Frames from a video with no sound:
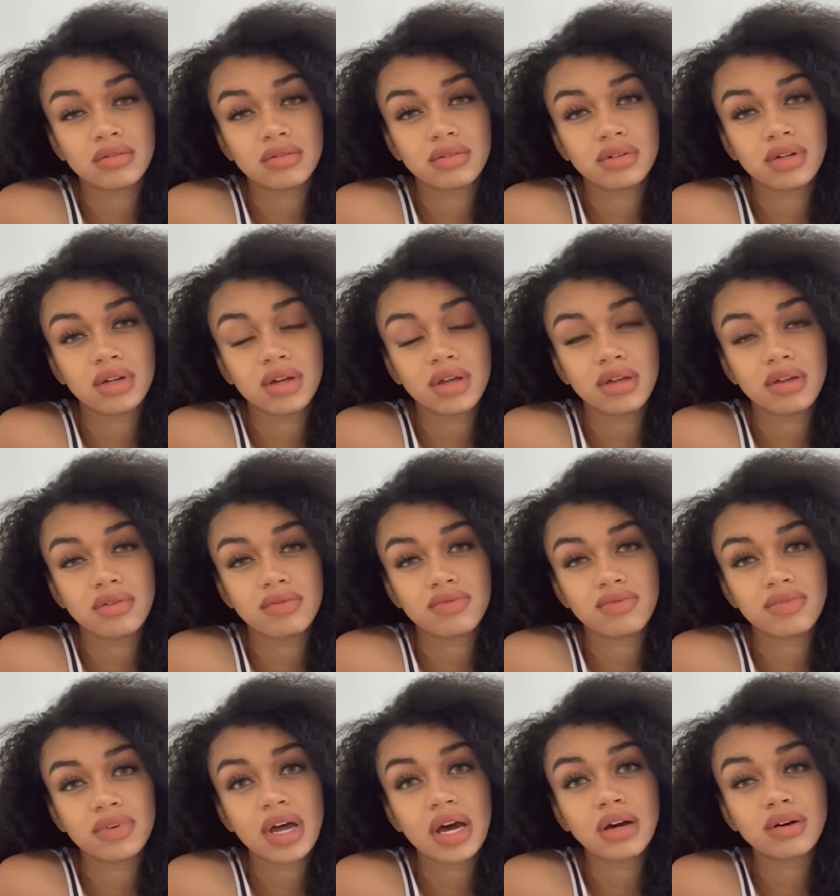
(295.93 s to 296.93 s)
I've
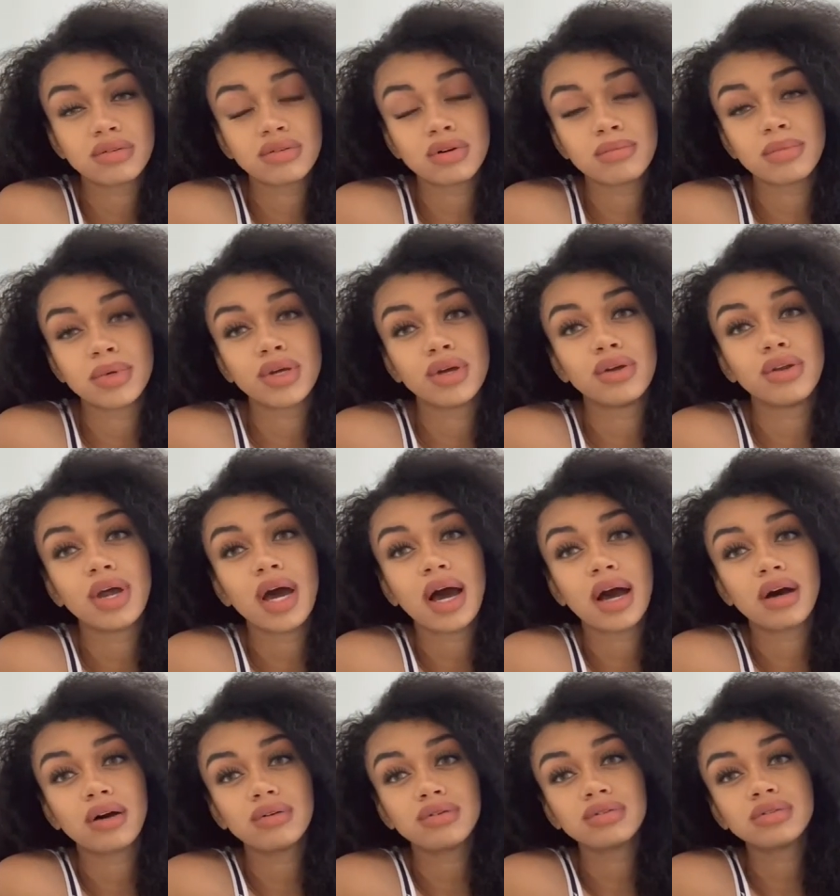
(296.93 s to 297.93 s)
now got my own
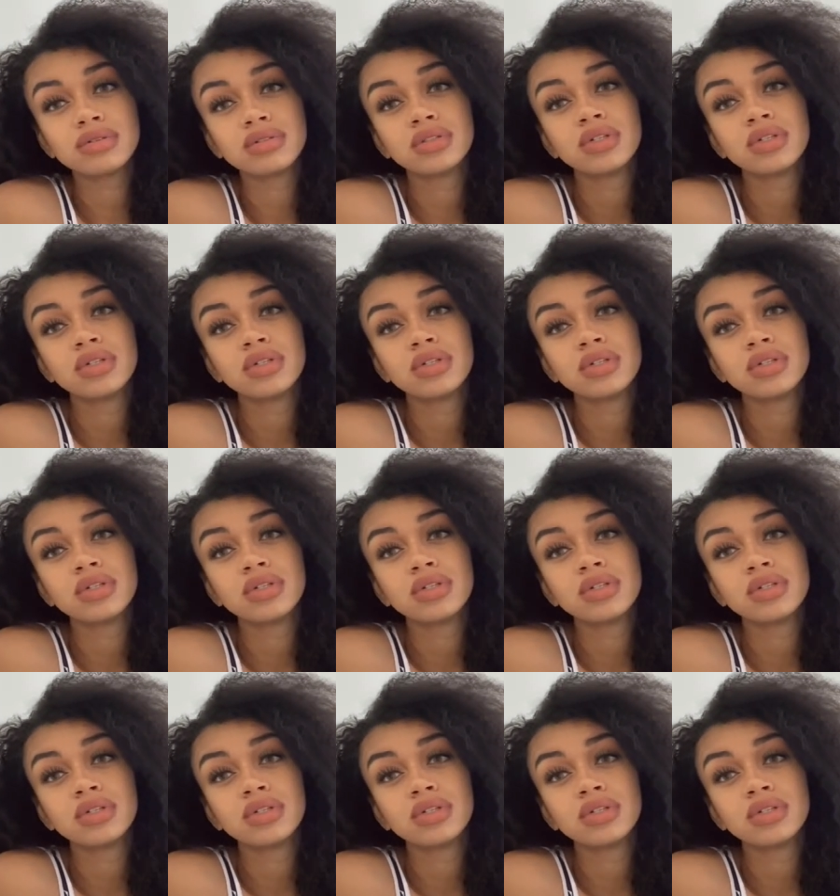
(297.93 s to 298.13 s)
house.